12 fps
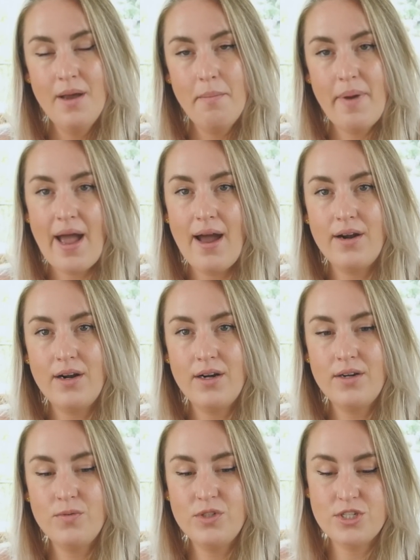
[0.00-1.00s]

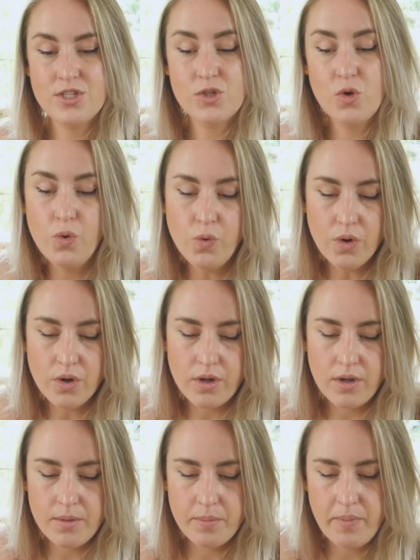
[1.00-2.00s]
pattern, which is
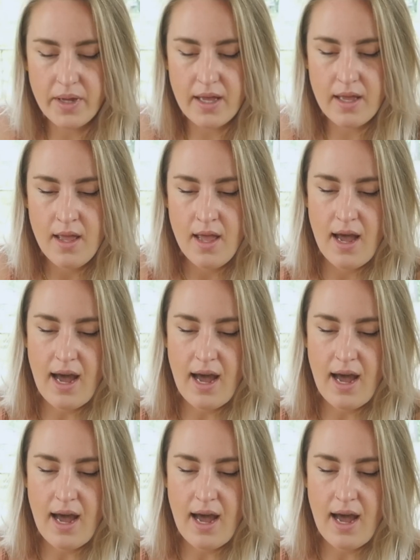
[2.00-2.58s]
cool, but